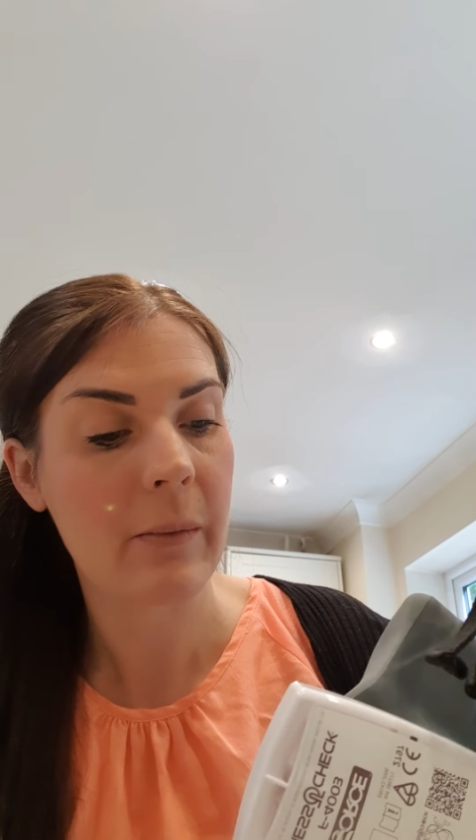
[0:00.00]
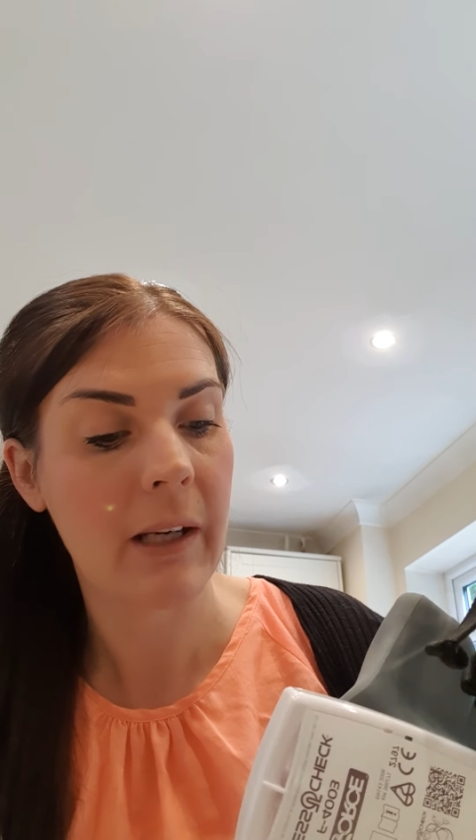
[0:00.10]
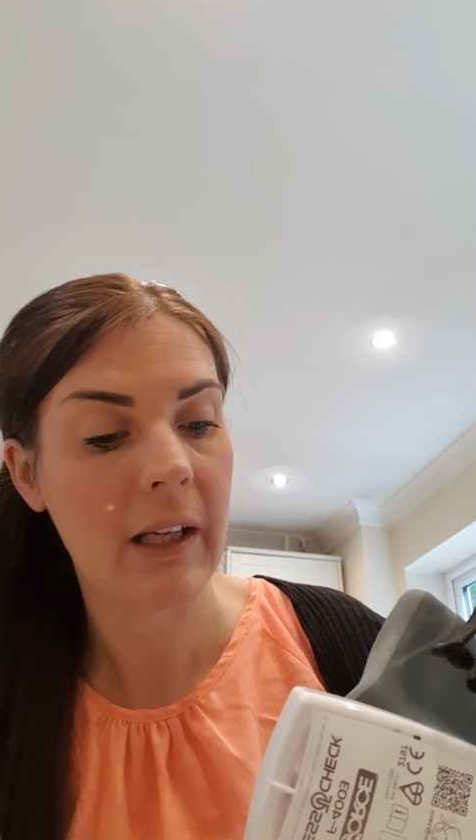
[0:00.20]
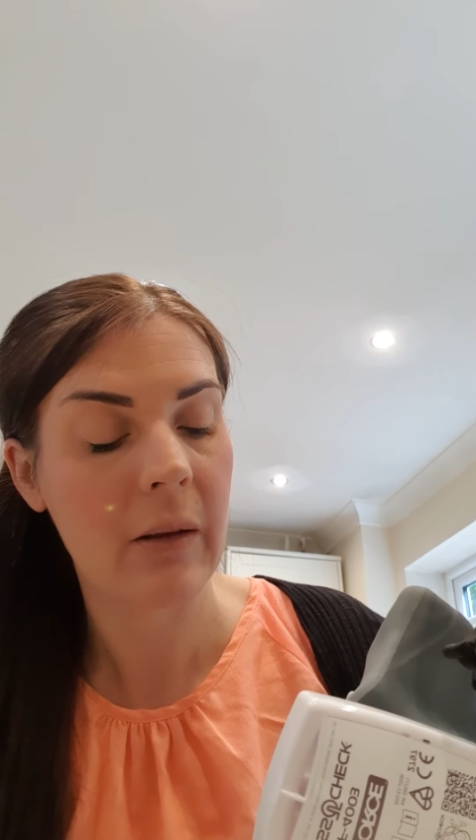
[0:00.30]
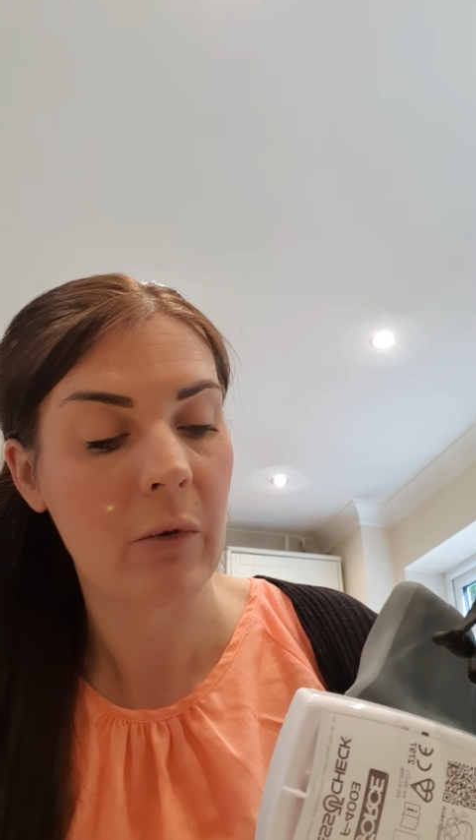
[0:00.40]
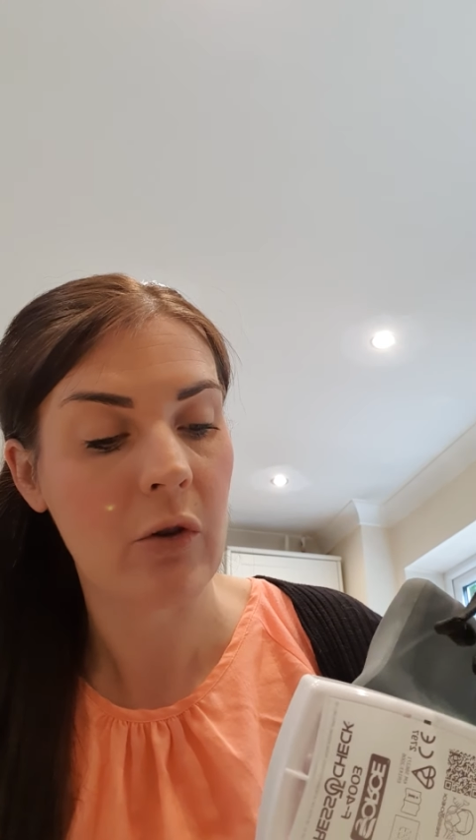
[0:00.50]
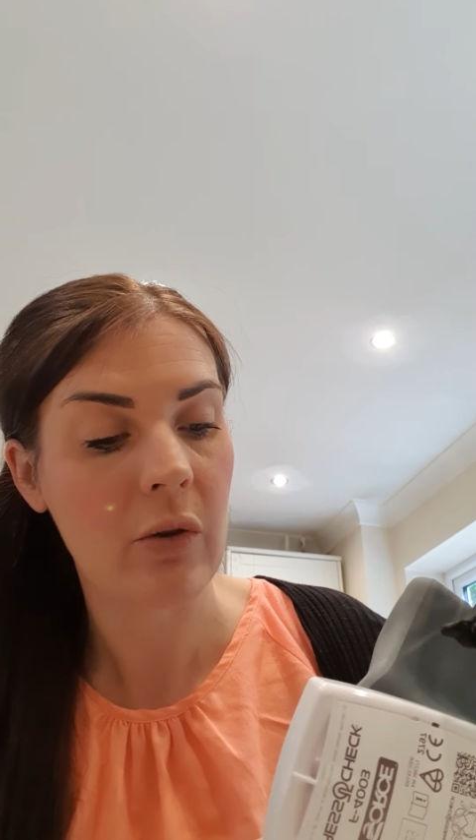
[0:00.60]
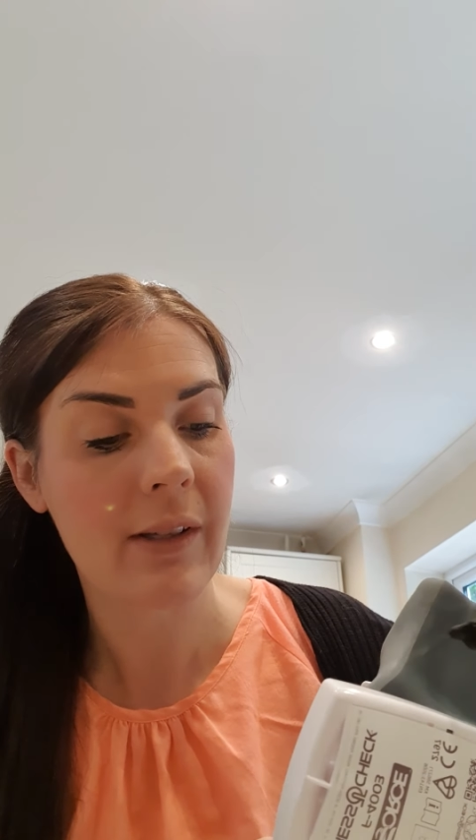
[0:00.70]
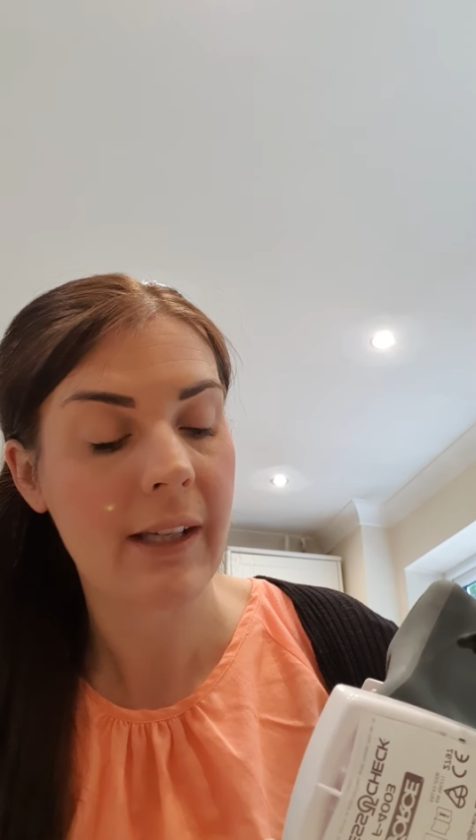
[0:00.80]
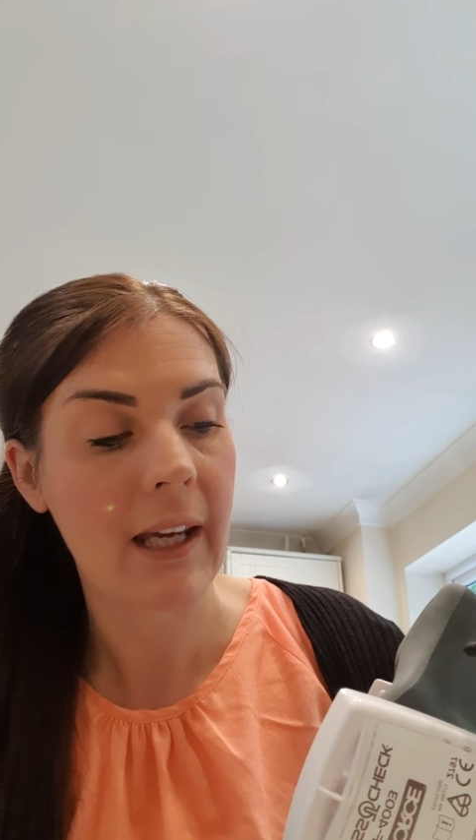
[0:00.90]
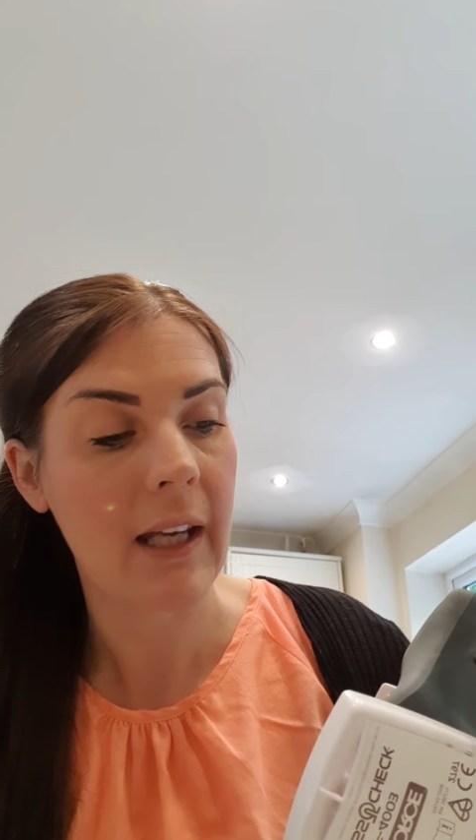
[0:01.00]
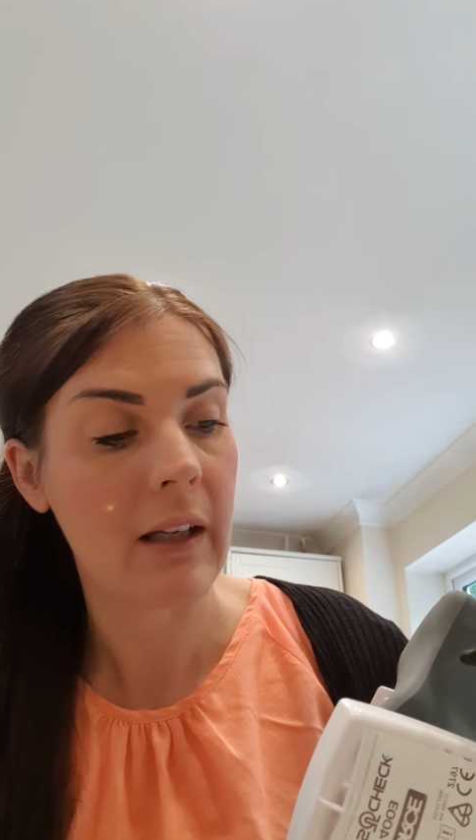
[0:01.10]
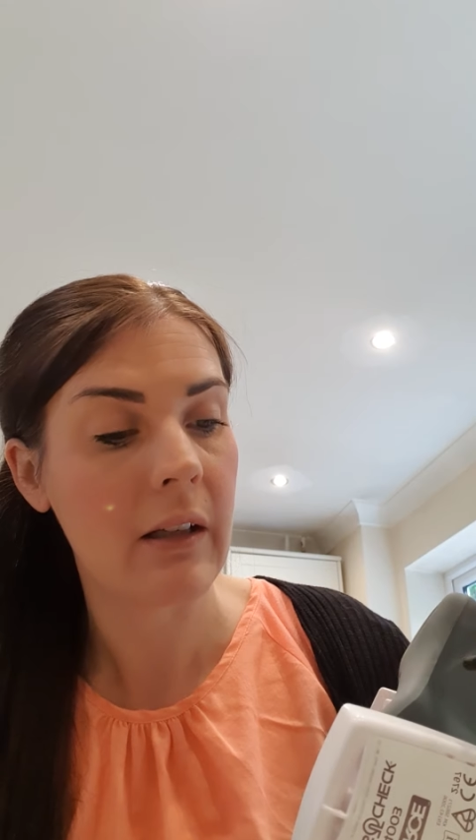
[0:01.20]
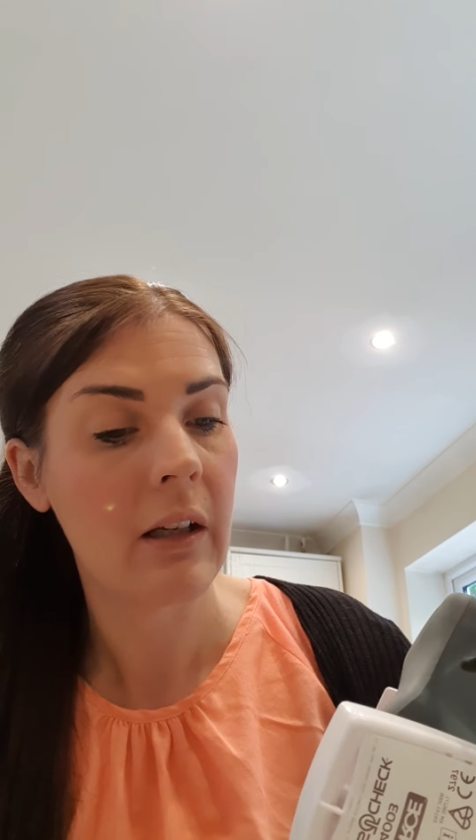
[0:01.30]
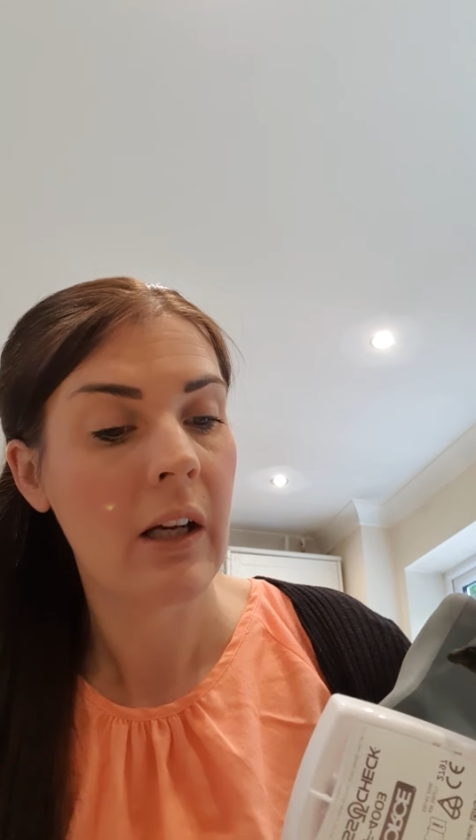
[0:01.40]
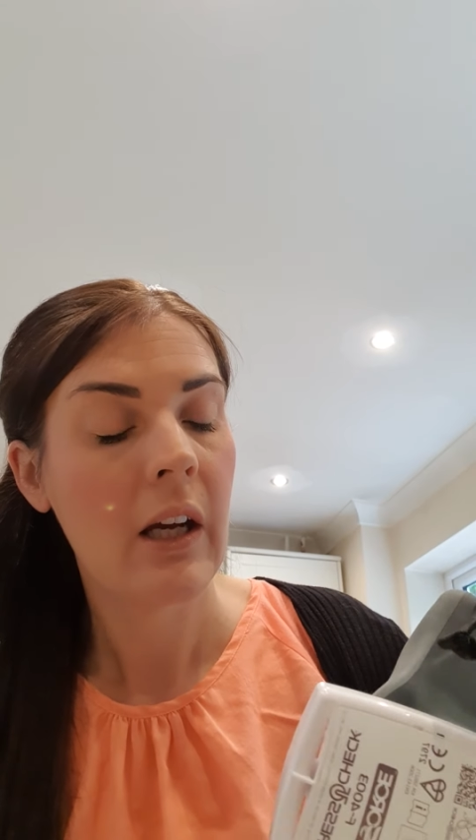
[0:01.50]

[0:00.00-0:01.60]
being in them on your skin.